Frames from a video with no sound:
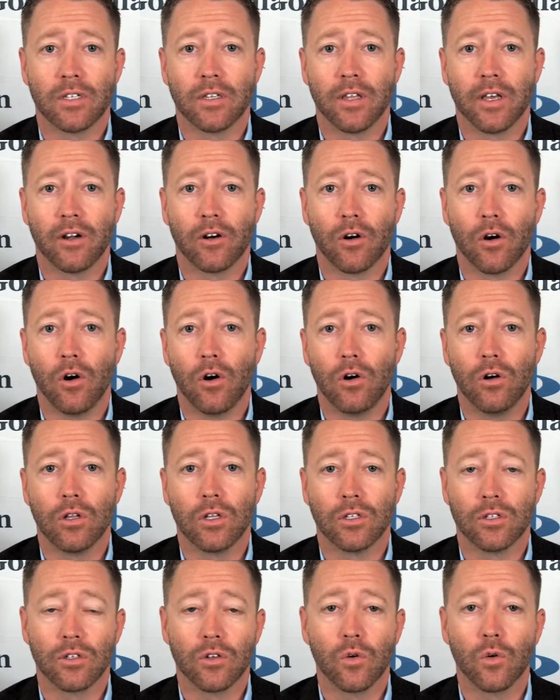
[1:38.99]
that are all
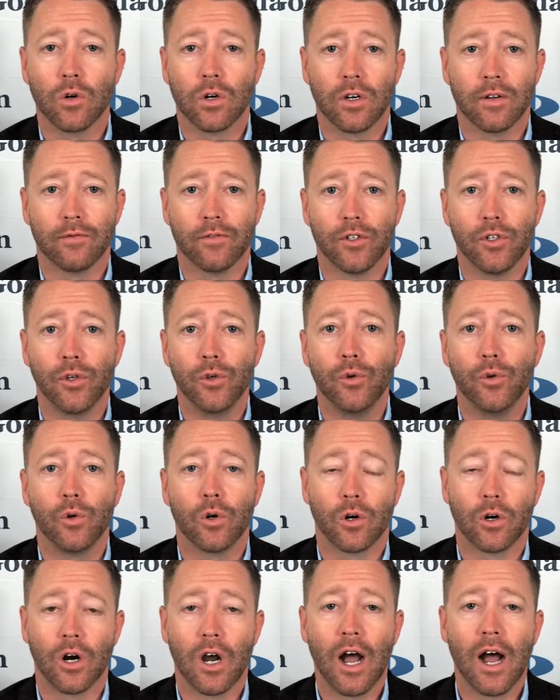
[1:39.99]
a score of 2
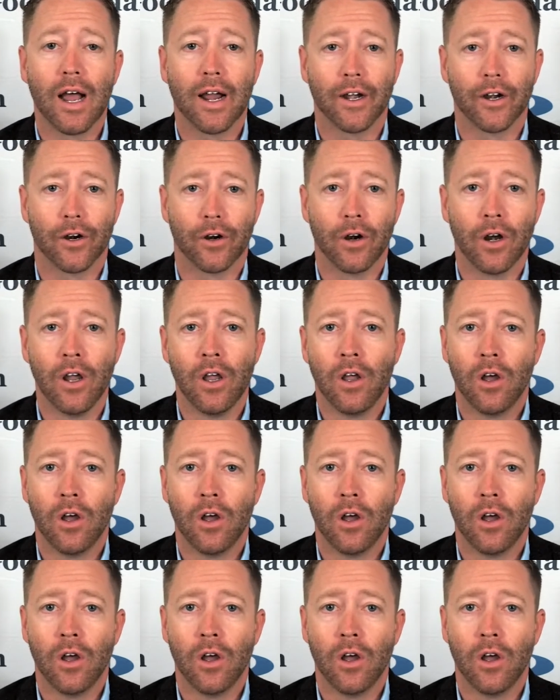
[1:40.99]
or higher